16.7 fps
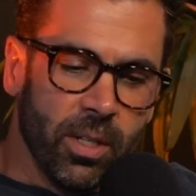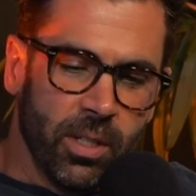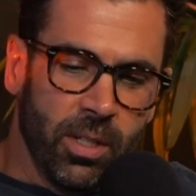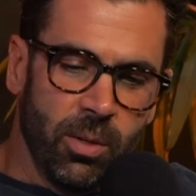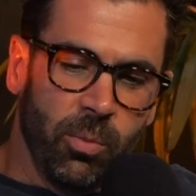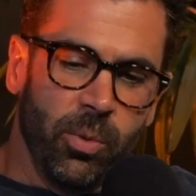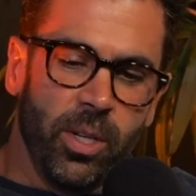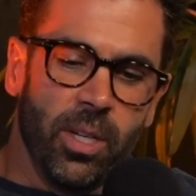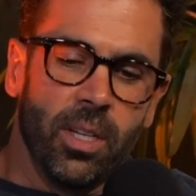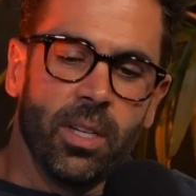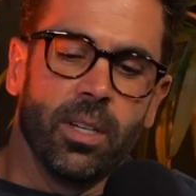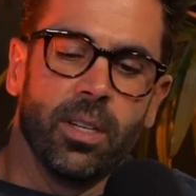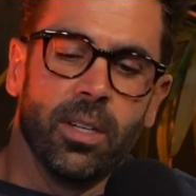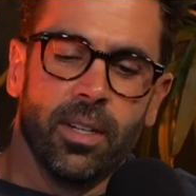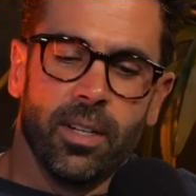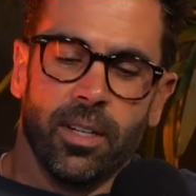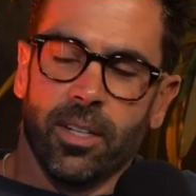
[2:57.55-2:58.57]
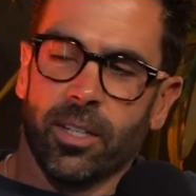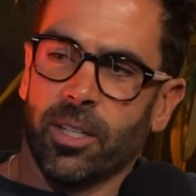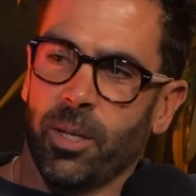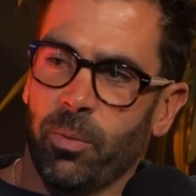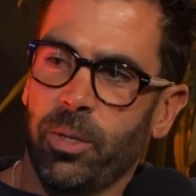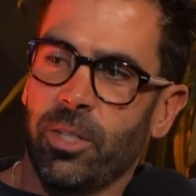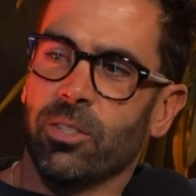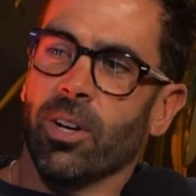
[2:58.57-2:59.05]
Can we
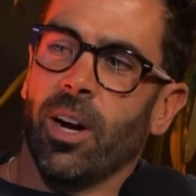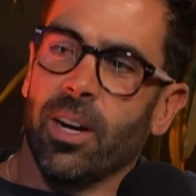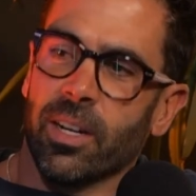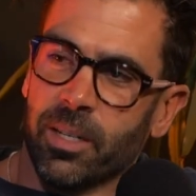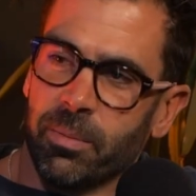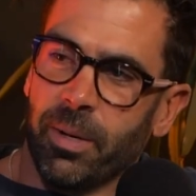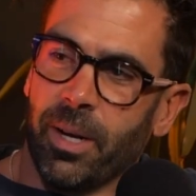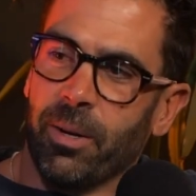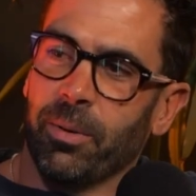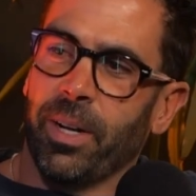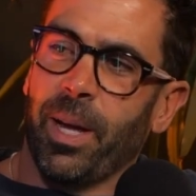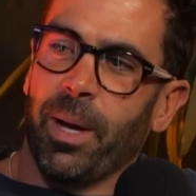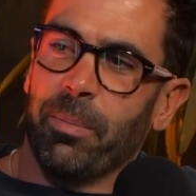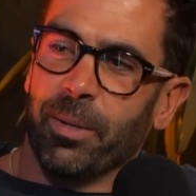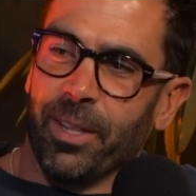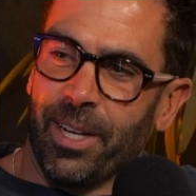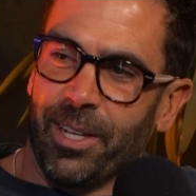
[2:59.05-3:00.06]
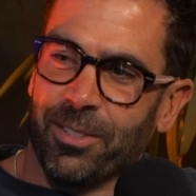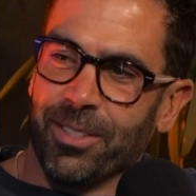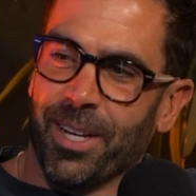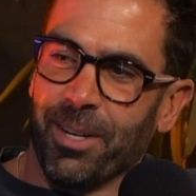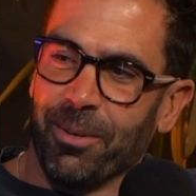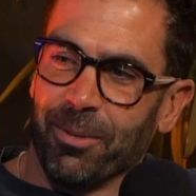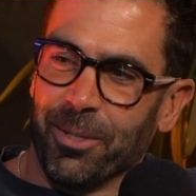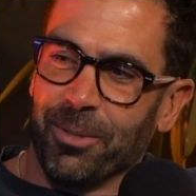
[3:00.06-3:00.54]
talk about what happened last
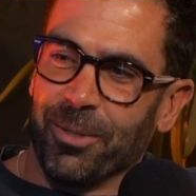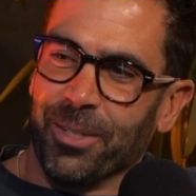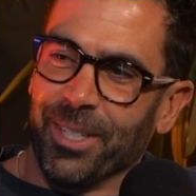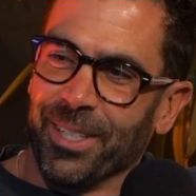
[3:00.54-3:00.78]
night real quick?